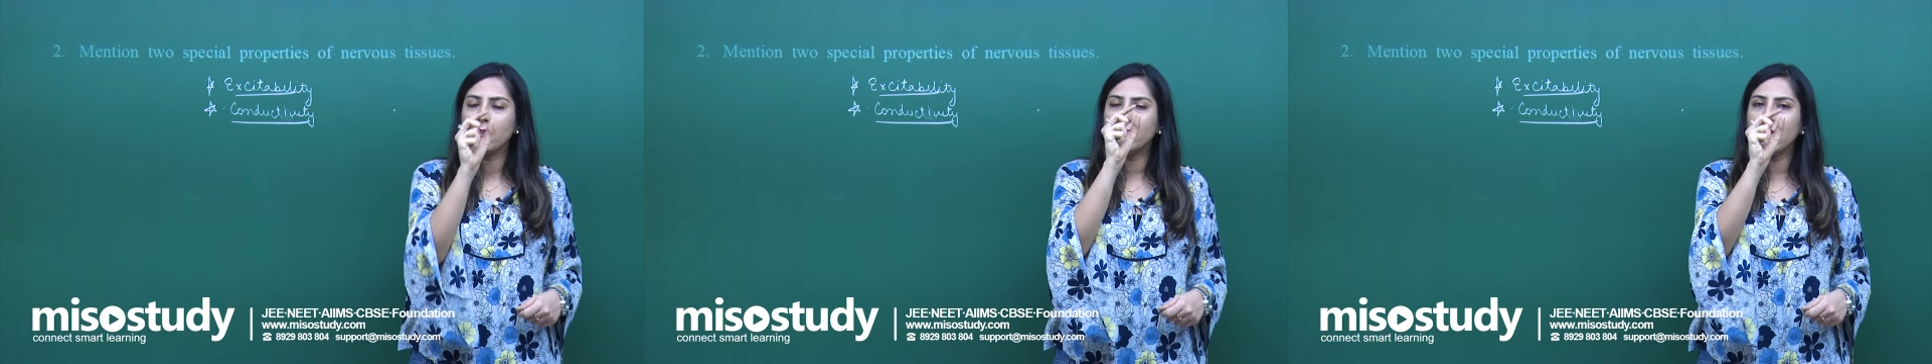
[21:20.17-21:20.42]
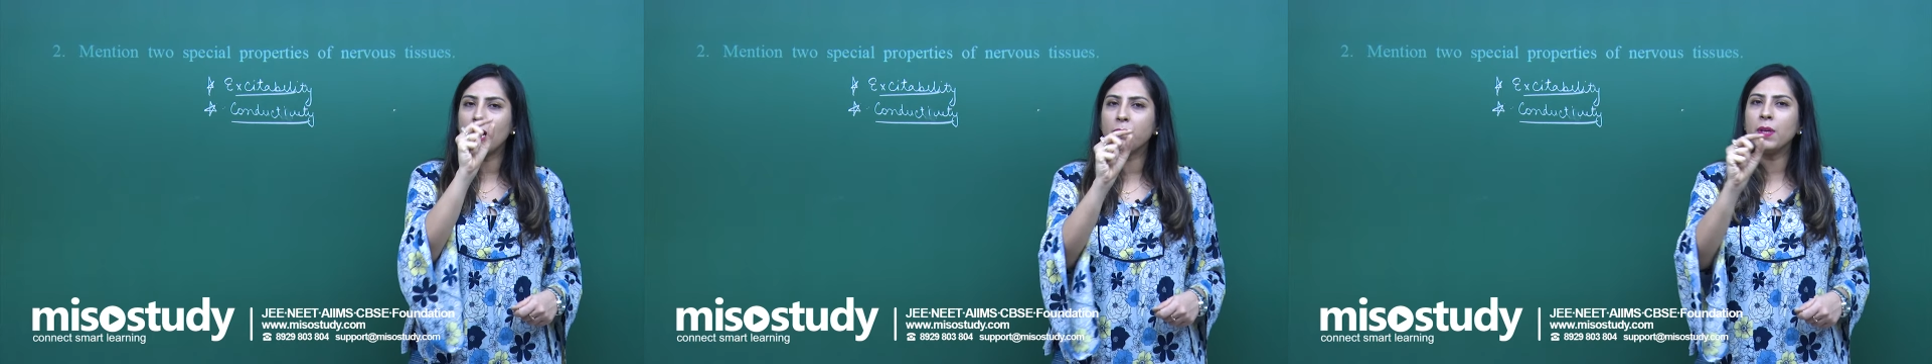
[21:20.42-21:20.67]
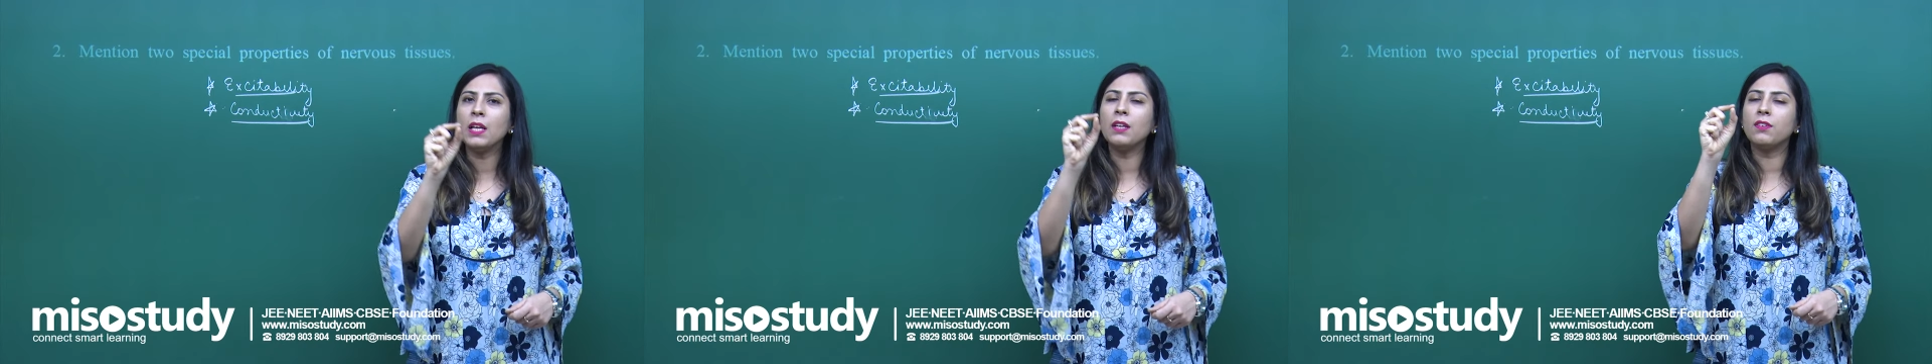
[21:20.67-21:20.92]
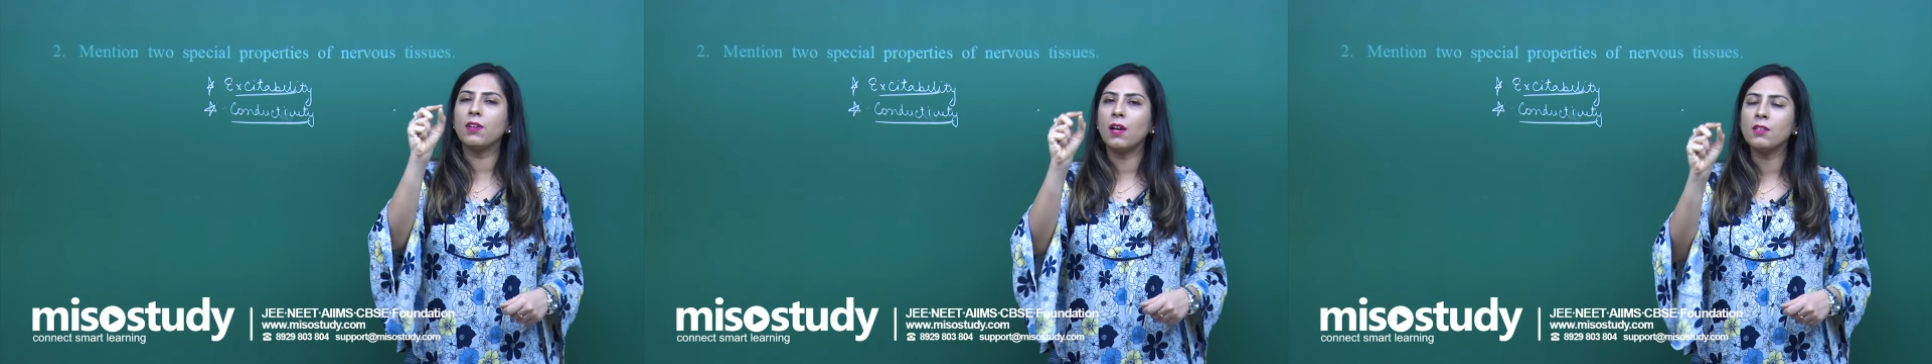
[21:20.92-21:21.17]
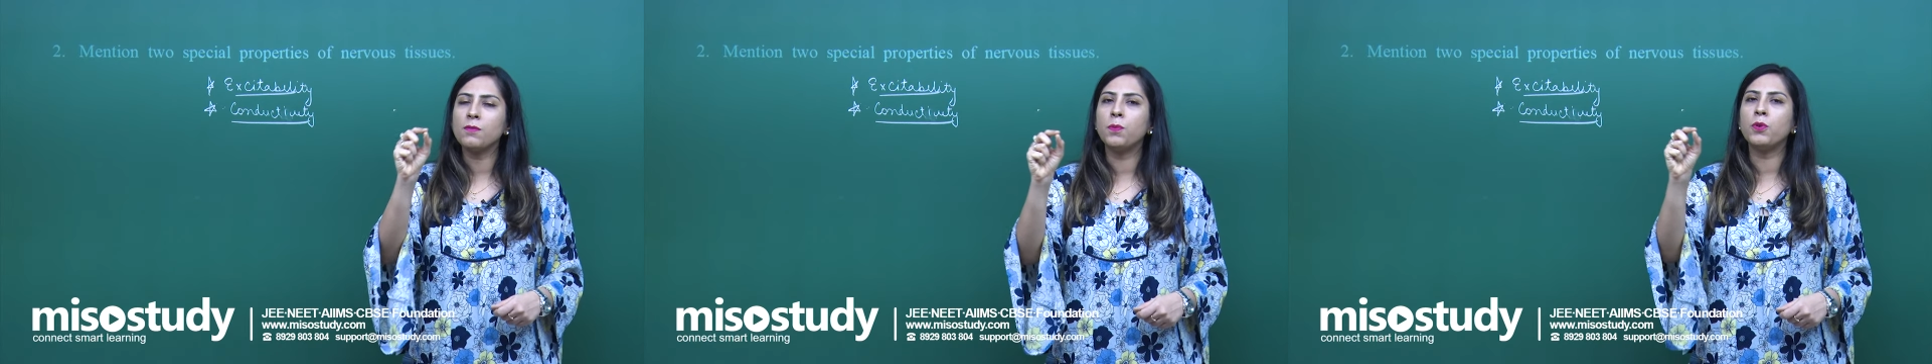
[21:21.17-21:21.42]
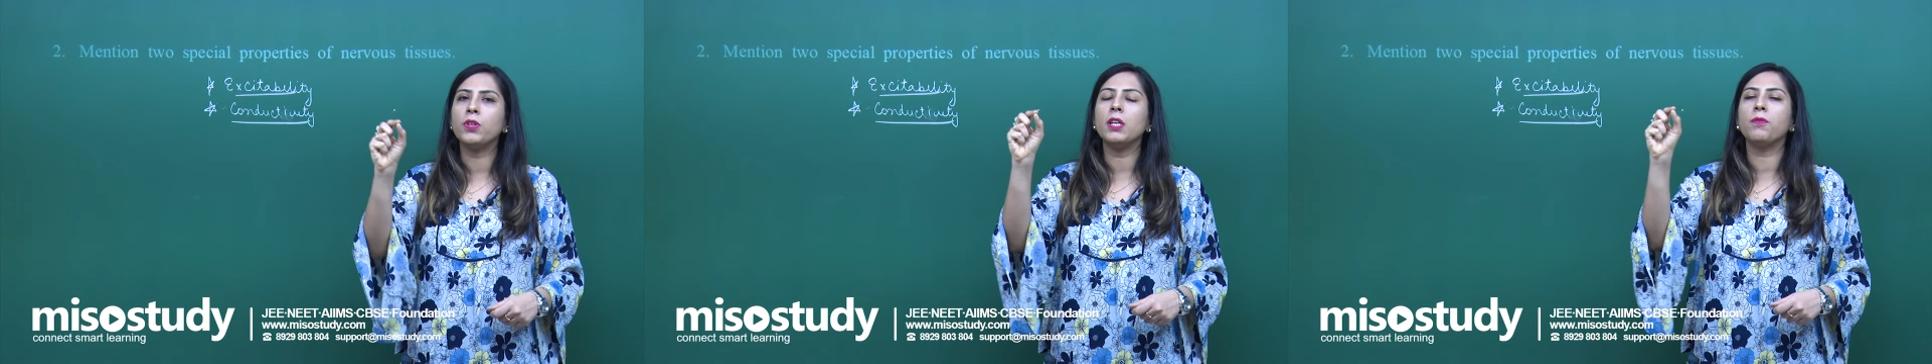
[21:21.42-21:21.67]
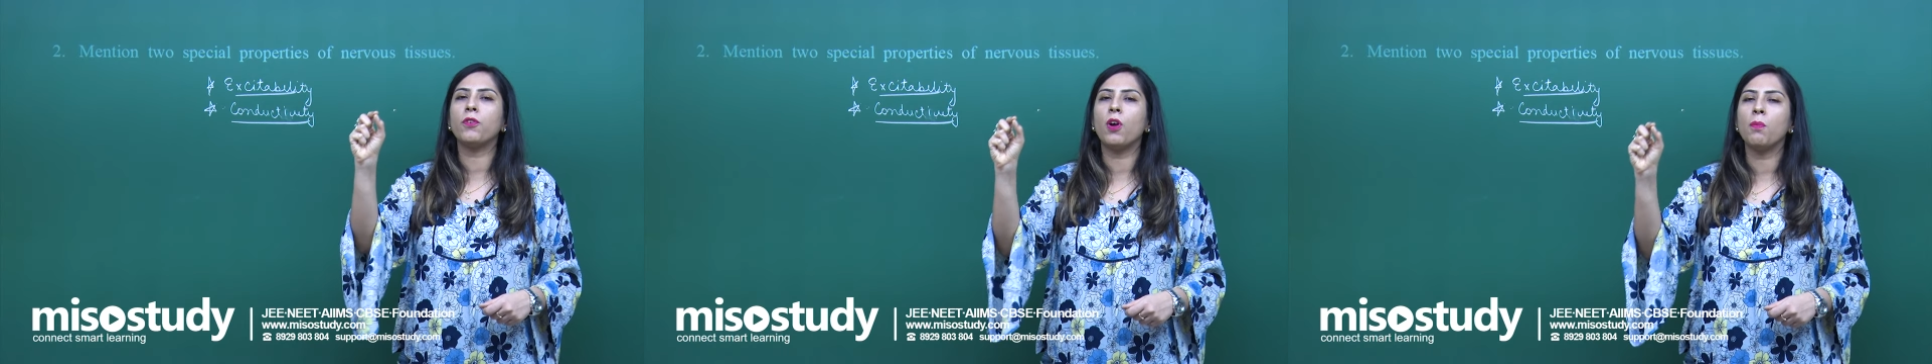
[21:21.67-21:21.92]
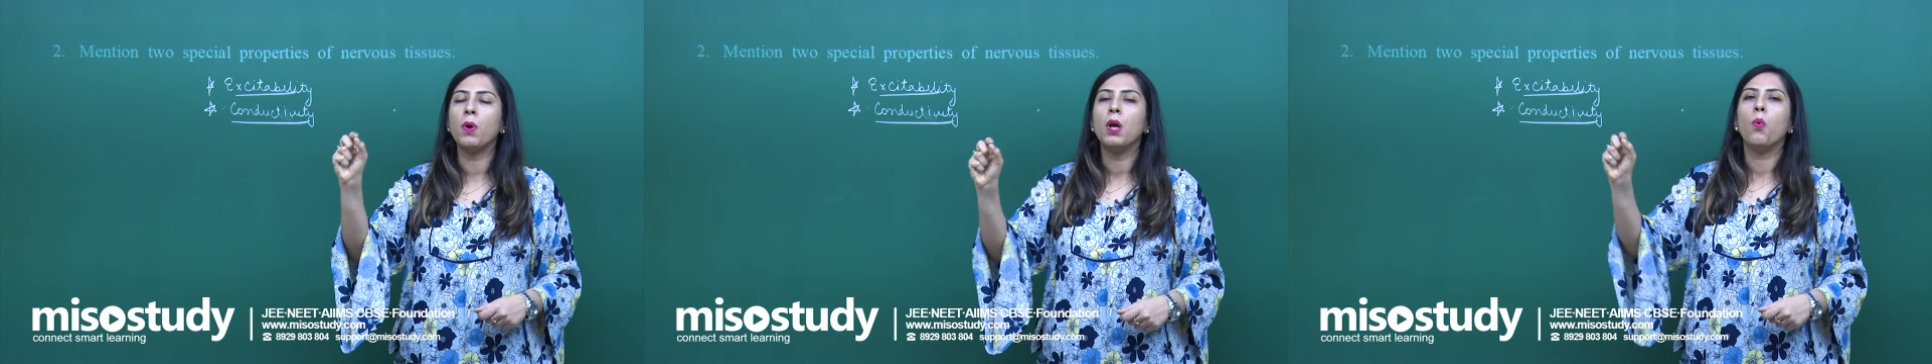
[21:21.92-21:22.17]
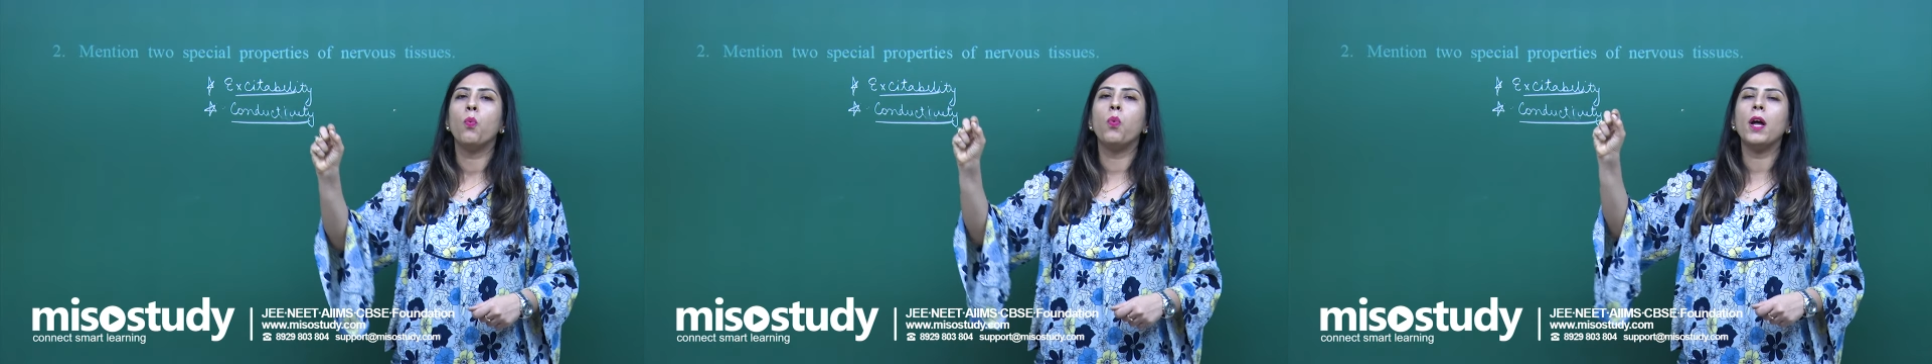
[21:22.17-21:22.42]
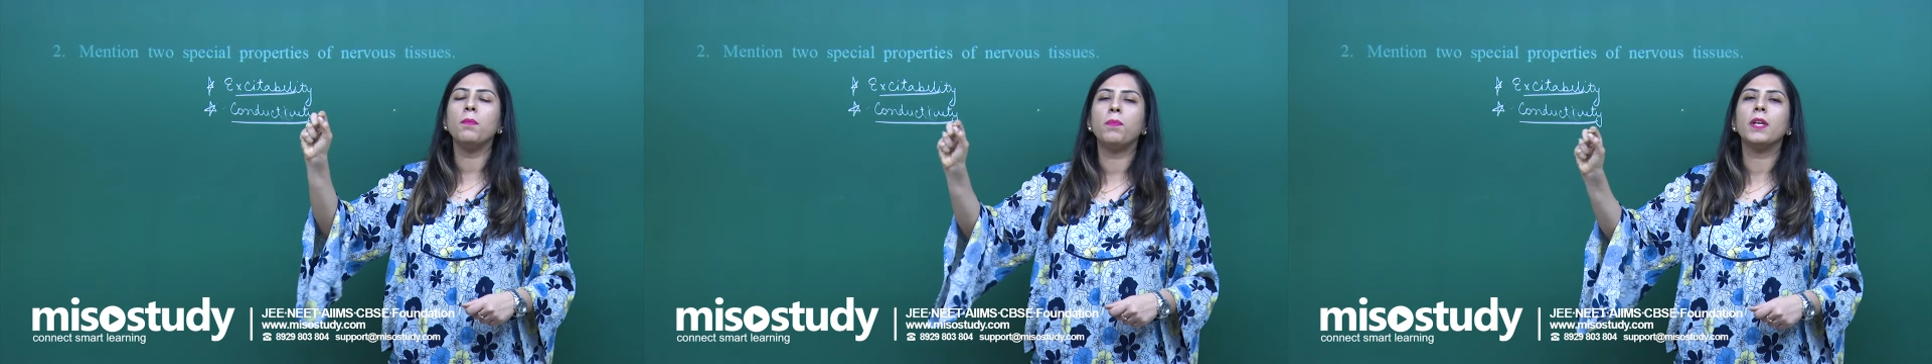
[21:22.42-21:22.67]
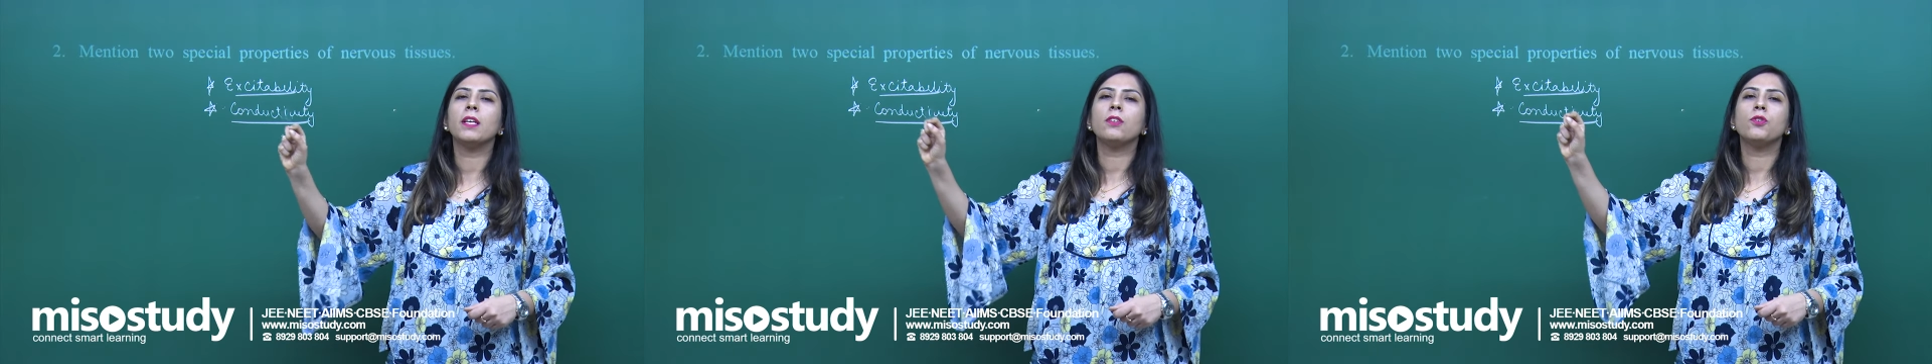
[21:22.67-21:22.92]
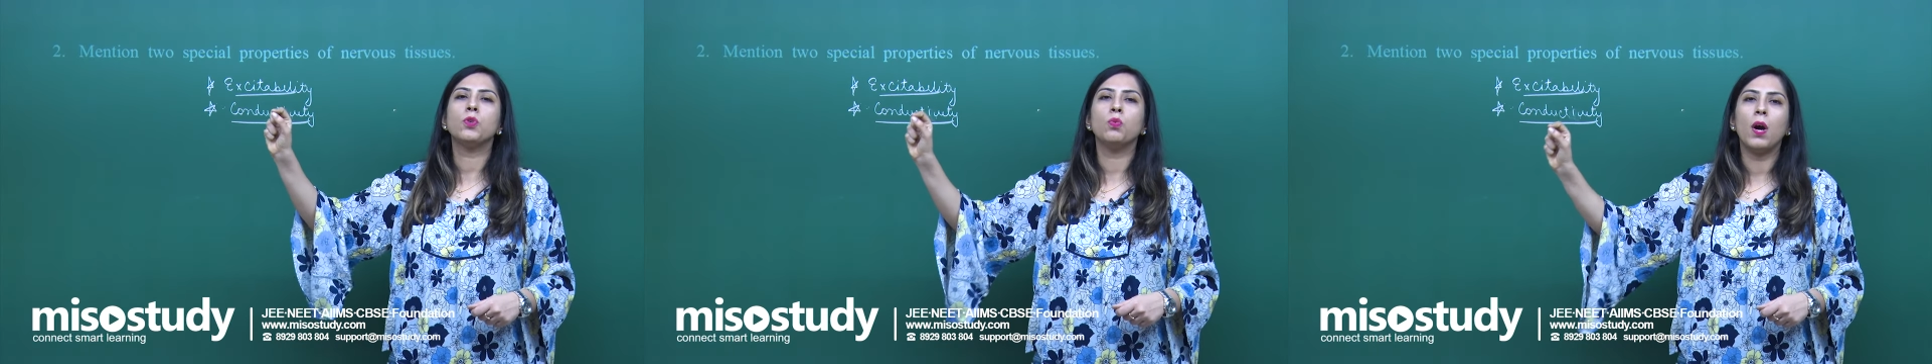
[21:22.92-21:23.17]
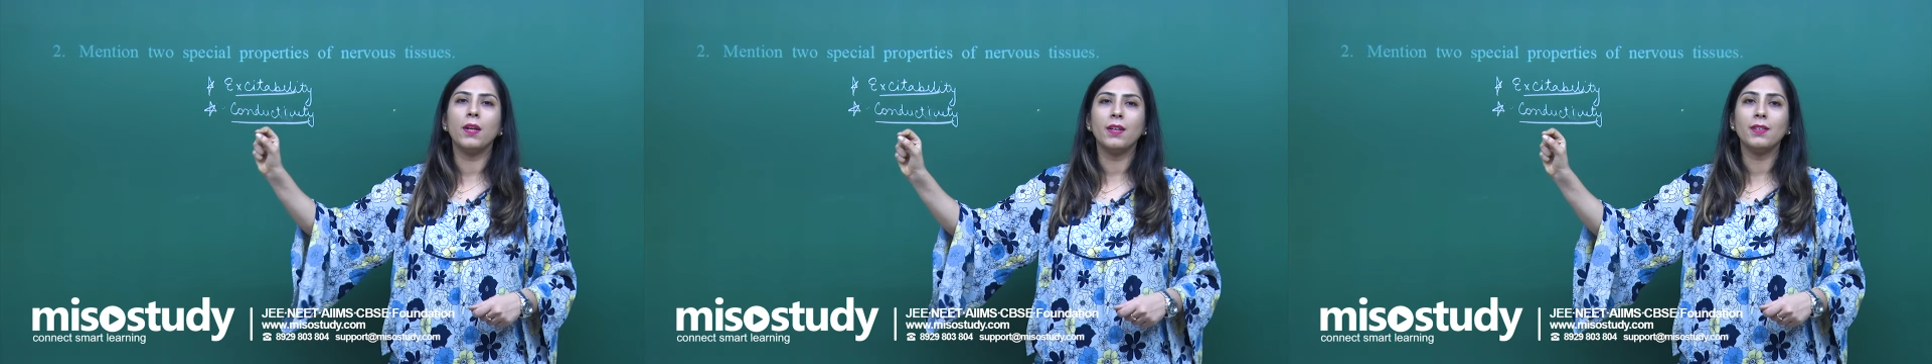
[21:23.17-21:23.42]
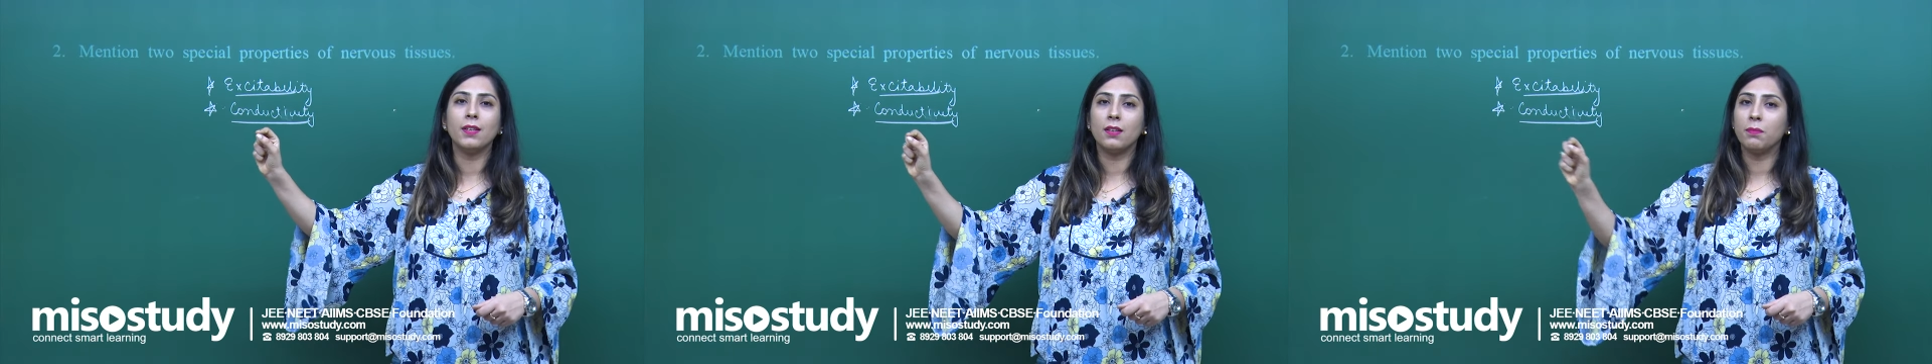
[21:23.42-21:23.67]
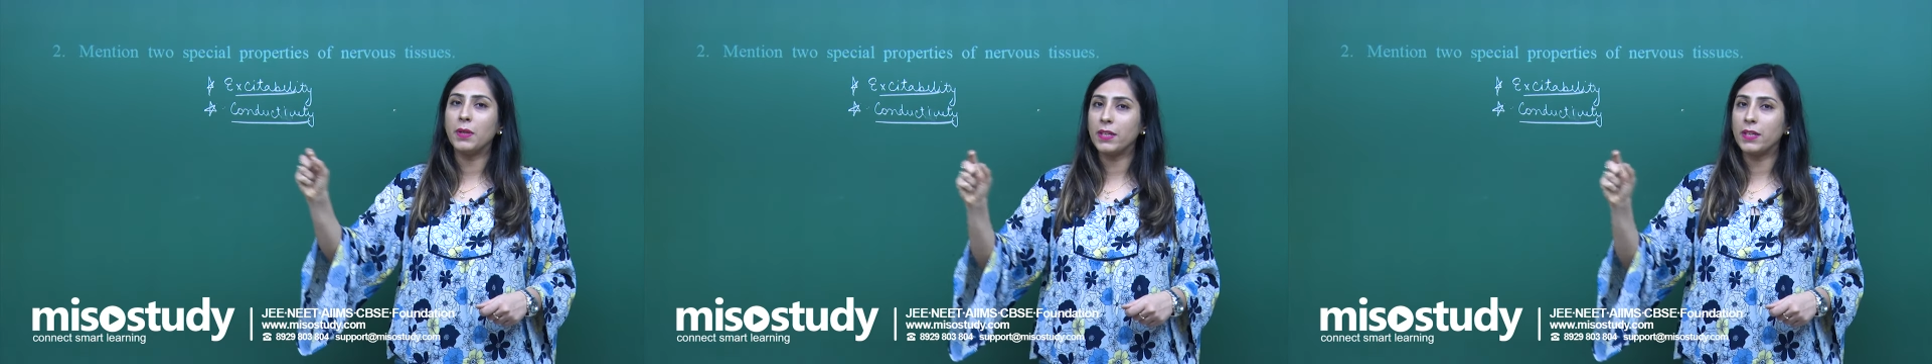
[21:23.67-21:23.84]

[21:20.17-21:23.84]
they are being transported from one place to another.